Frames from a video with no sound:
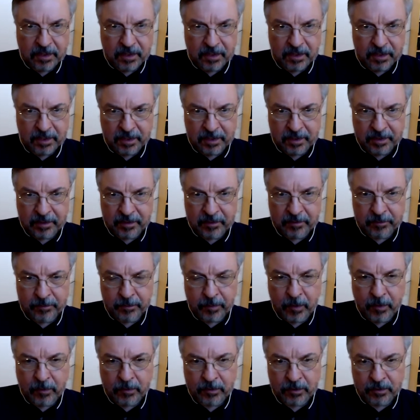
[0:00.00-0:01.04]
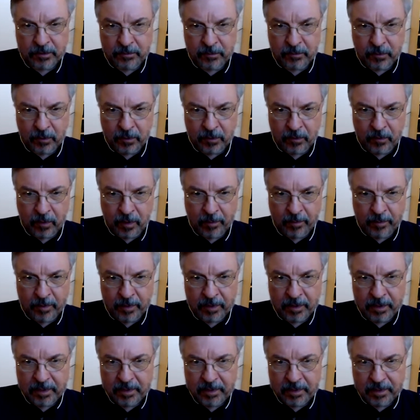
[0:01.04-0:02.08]
and then approaches more
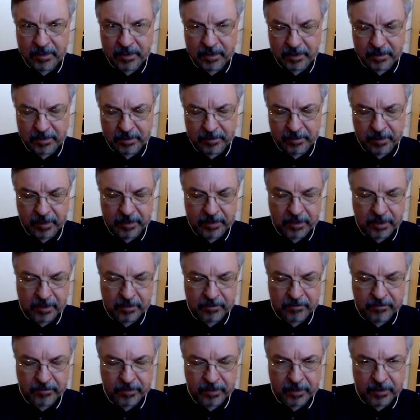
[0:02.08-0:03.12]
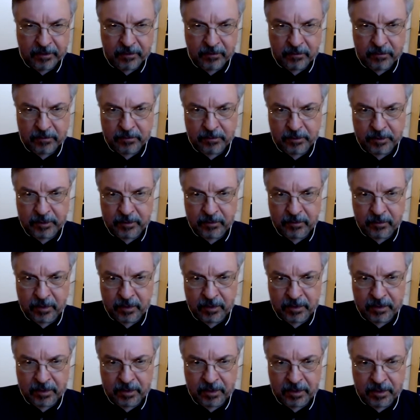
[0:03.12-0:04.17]
normal adult values when
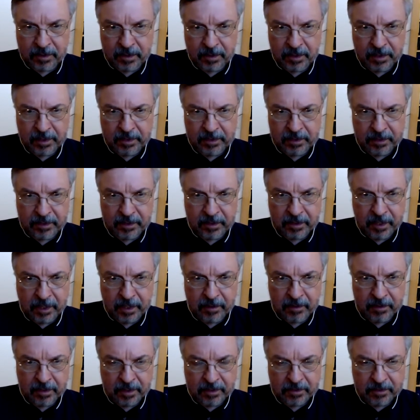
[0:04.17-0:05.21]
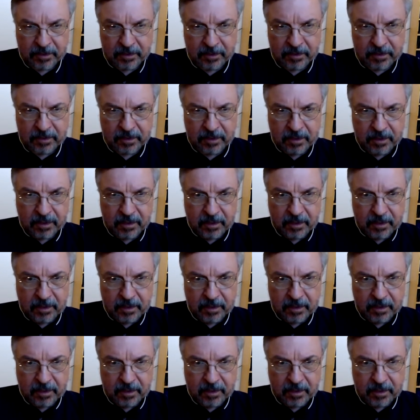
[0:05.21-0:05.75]
you're later in adolescence.